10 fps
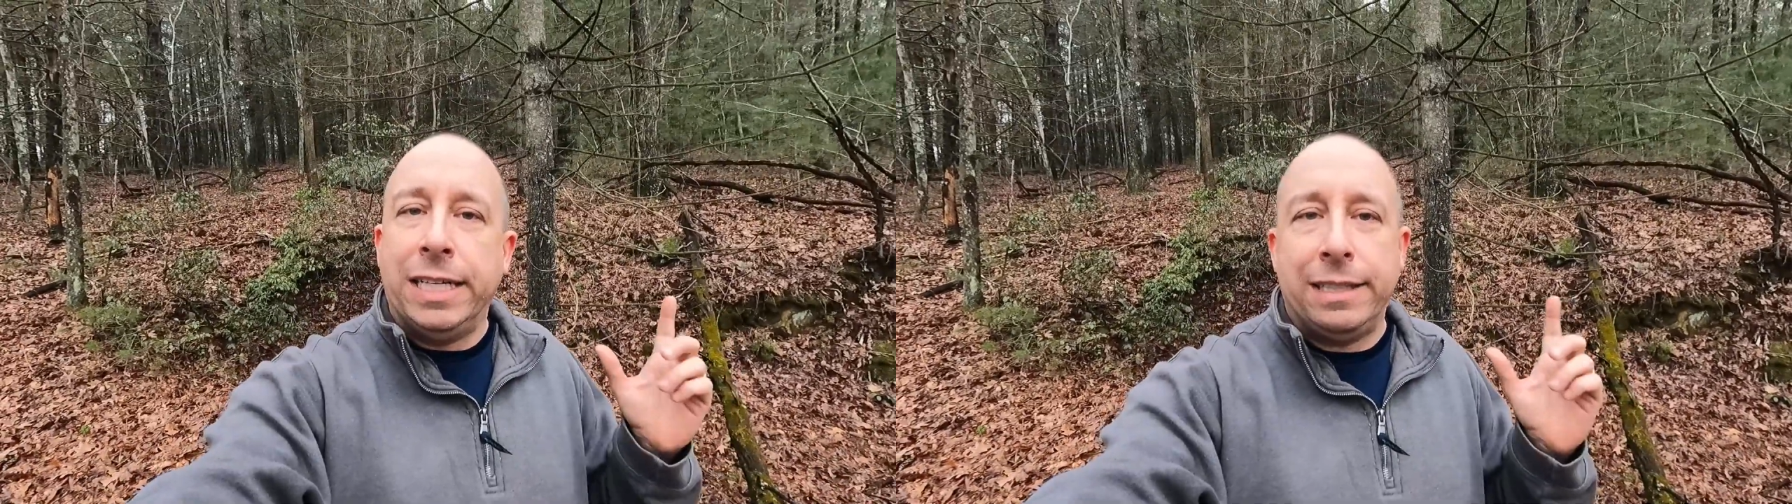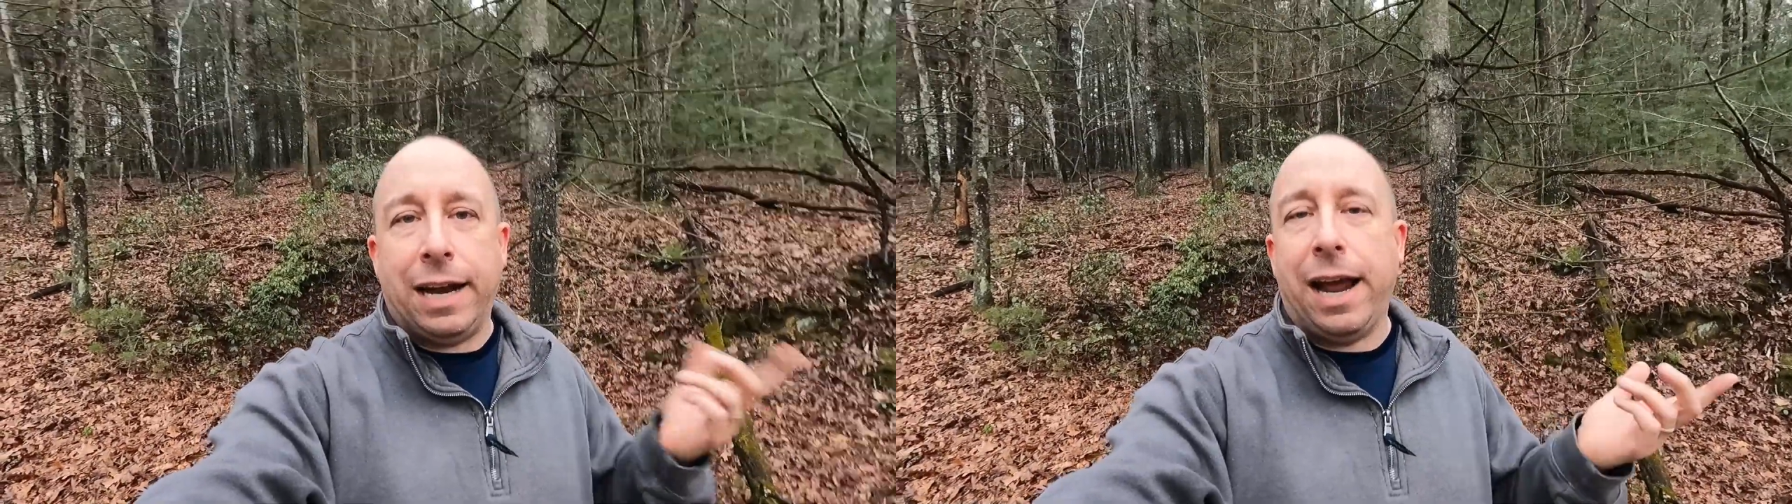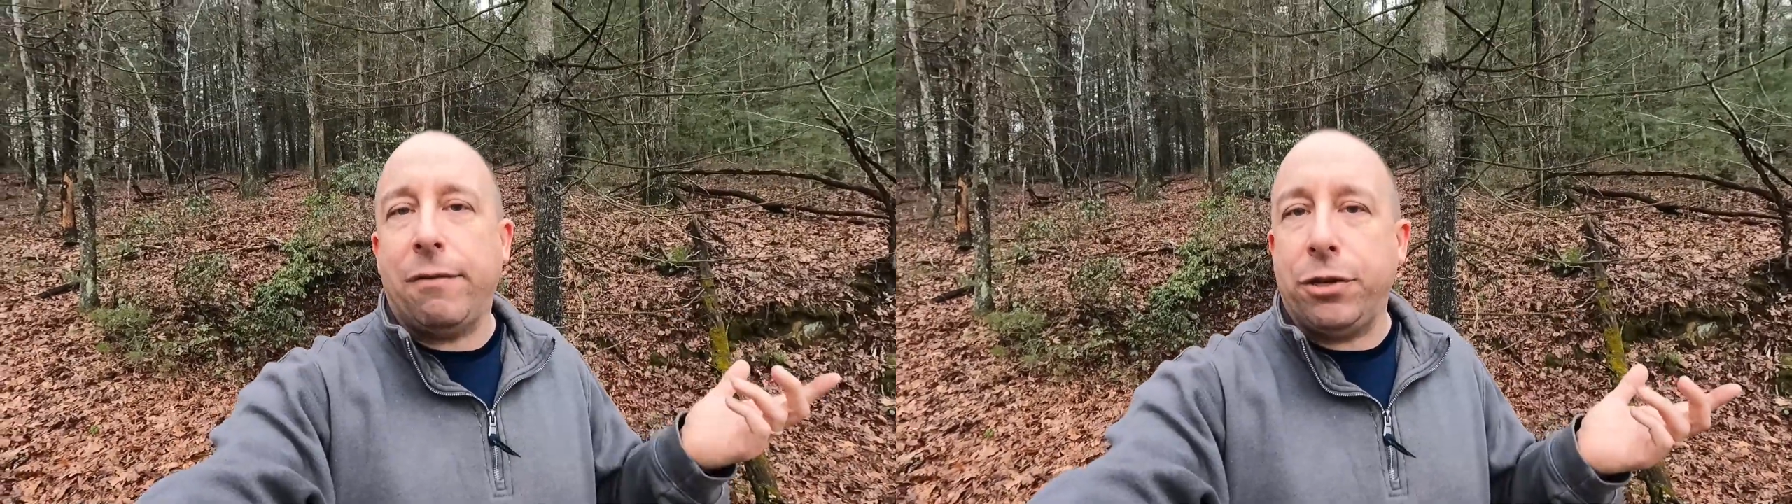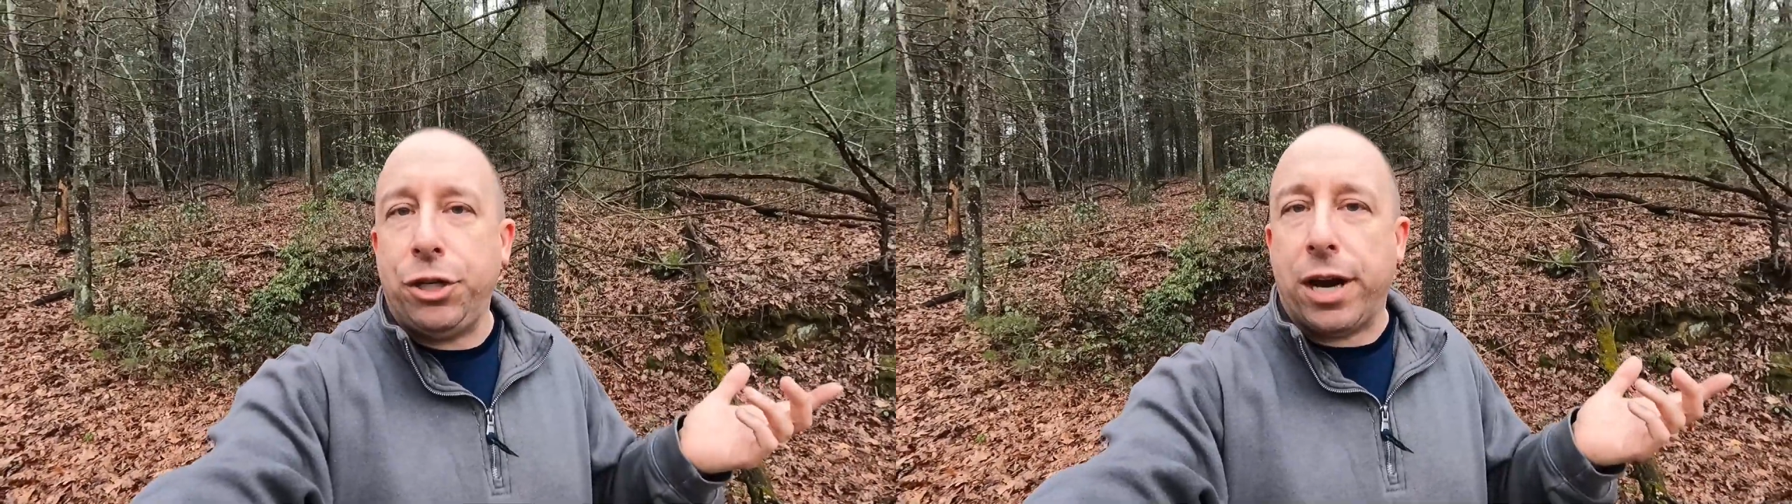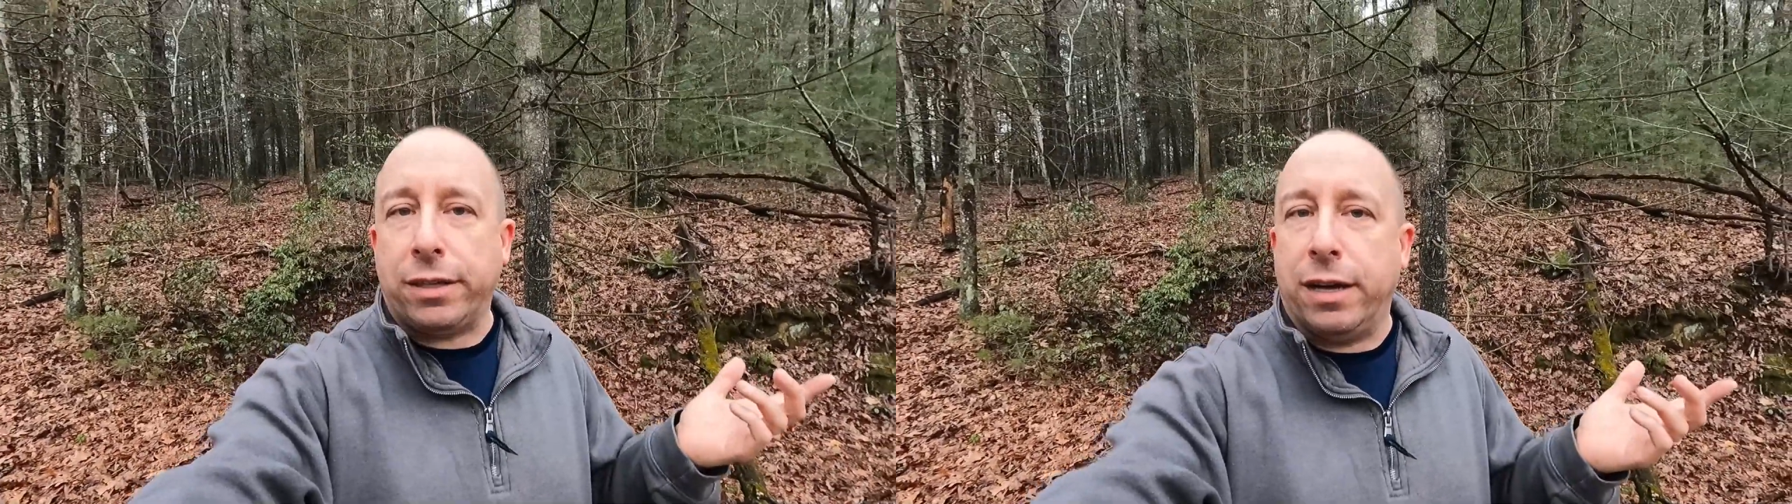that I haven't
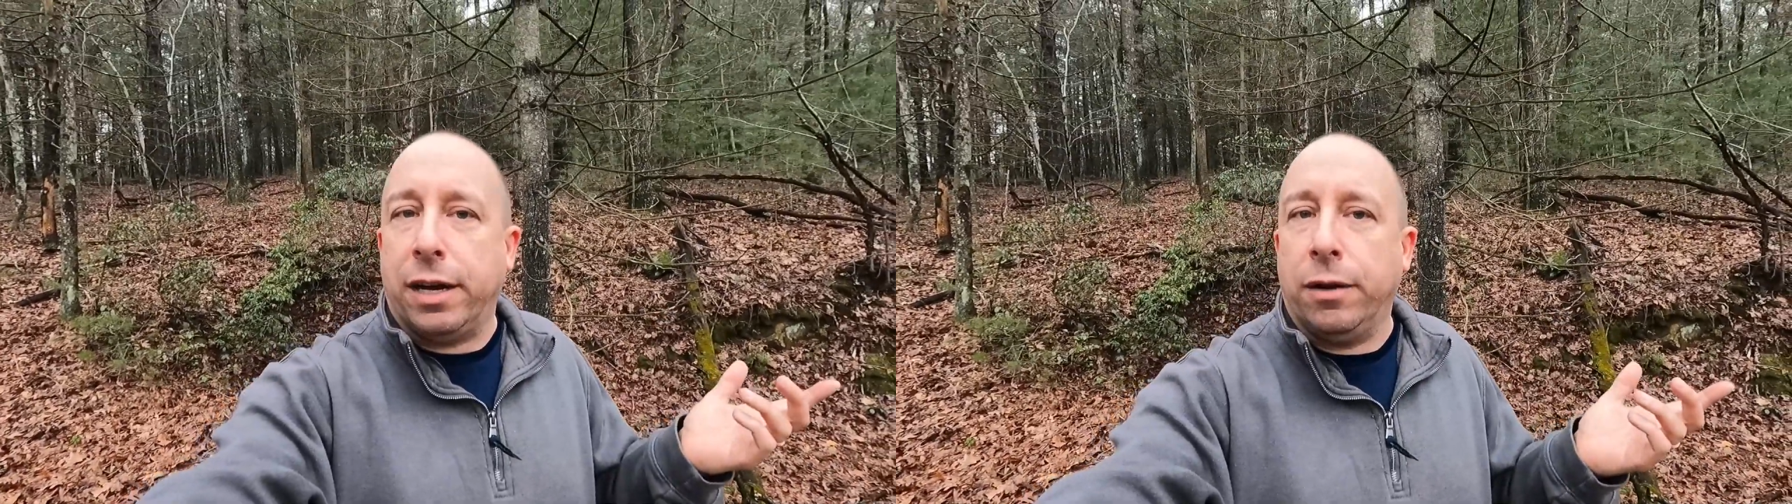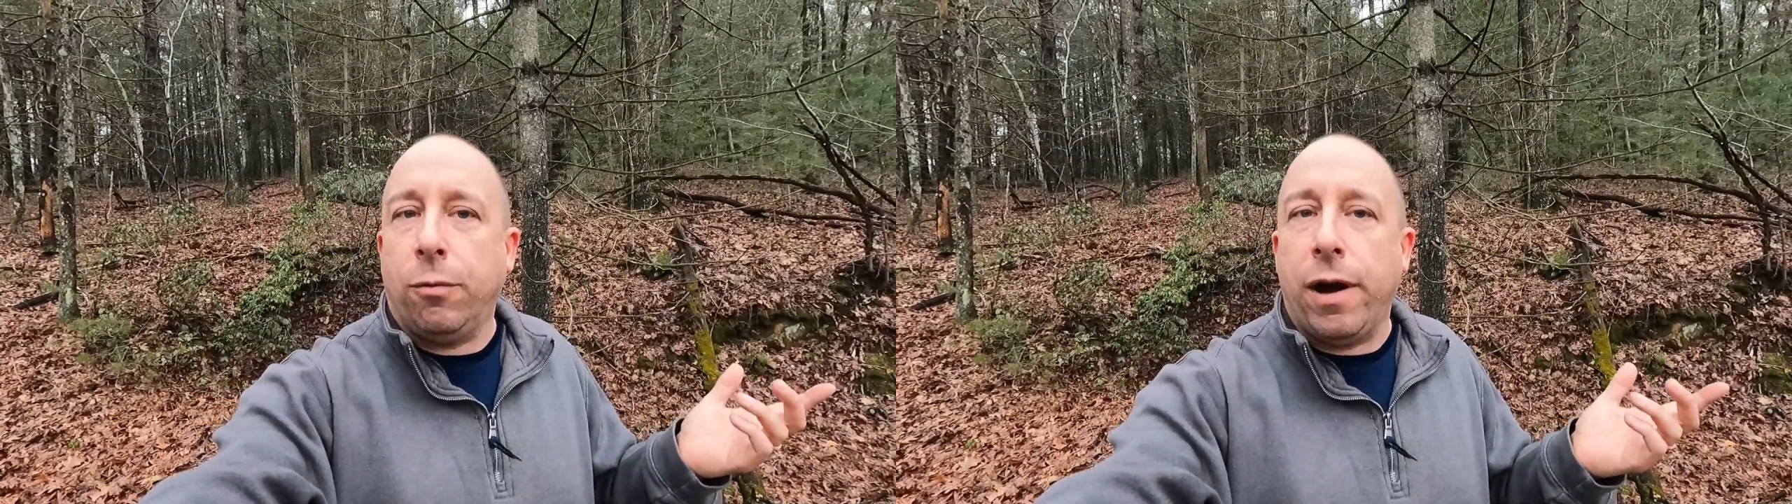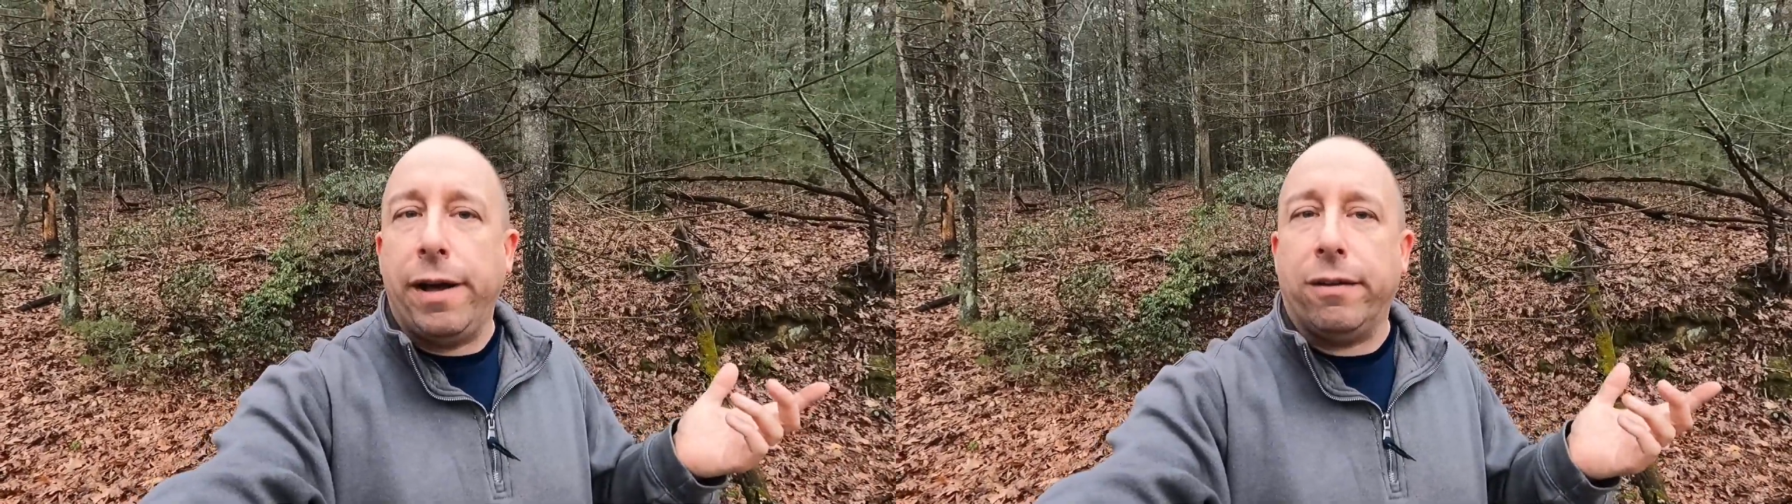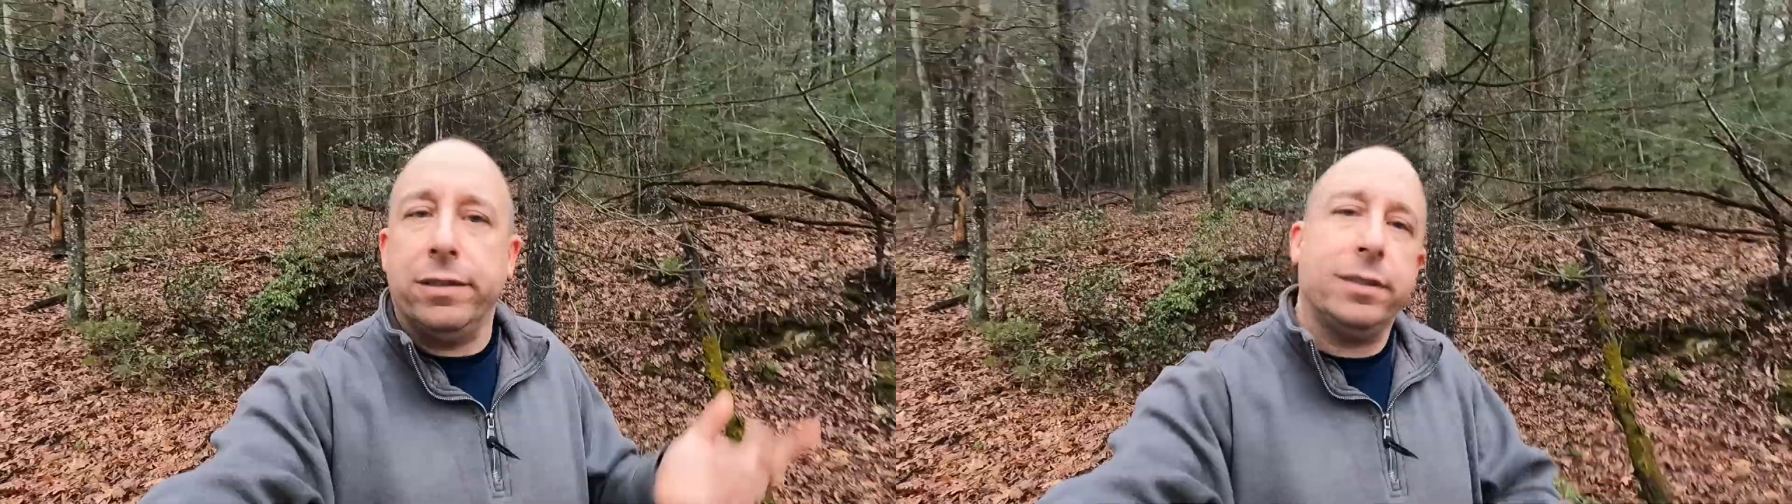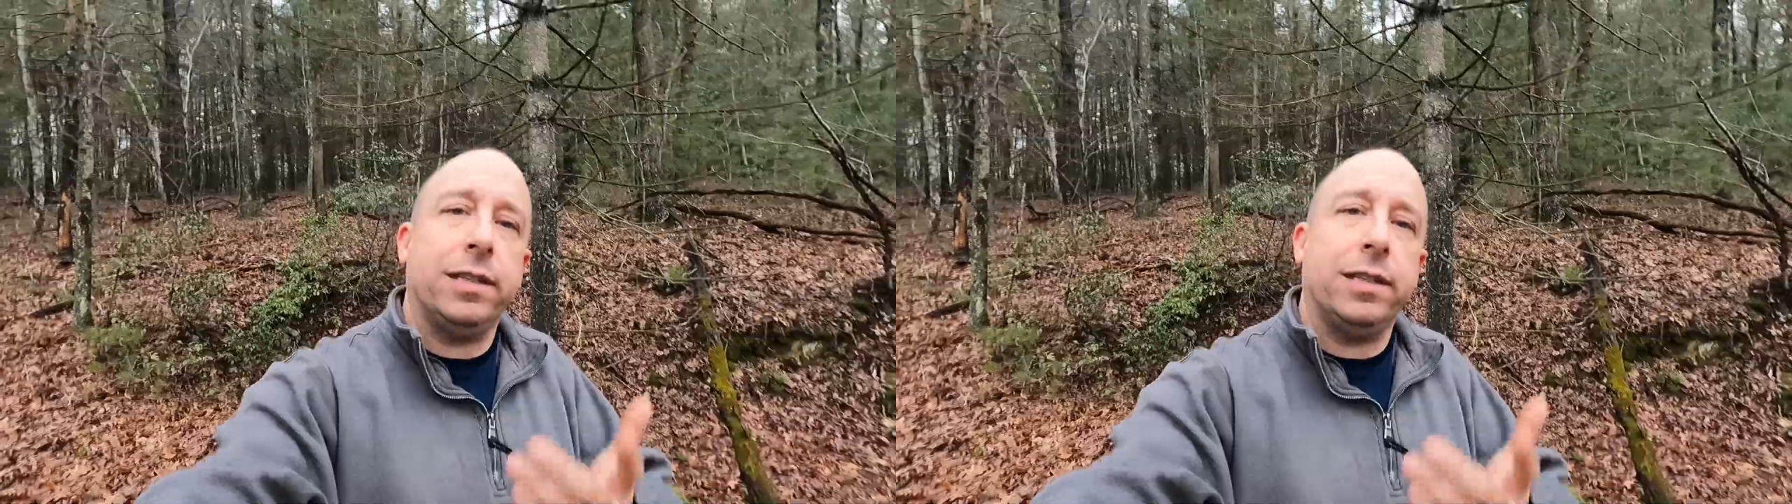checked on in a while.